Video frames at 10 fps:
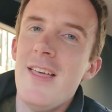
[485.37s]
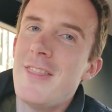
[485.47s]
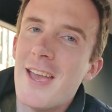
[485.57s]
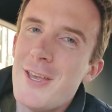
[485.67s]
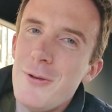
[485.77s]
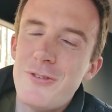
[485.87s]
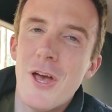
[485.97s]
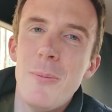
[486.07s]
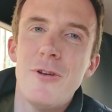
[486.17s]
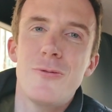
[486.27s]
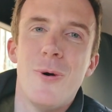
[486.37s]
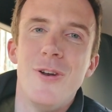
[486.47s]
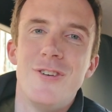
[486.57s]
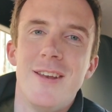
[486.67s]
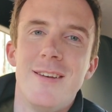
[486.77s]
Thank you so much for
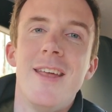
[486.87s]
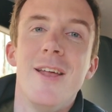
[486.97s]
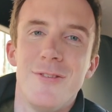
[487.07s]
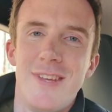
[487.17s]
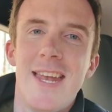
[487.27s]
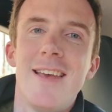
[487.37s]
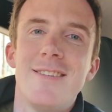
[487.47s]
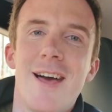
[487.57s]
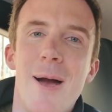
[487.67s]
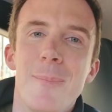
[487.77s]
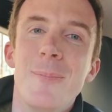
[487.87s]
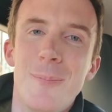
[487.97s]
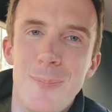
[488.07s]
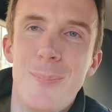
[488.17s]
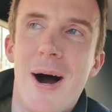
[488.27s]
watching, and I'll see you next time.
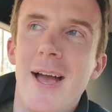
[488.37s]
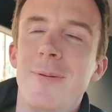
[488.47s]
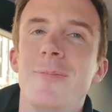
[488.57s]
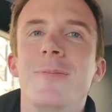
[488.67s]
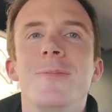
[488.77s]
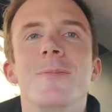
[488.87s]
Bye.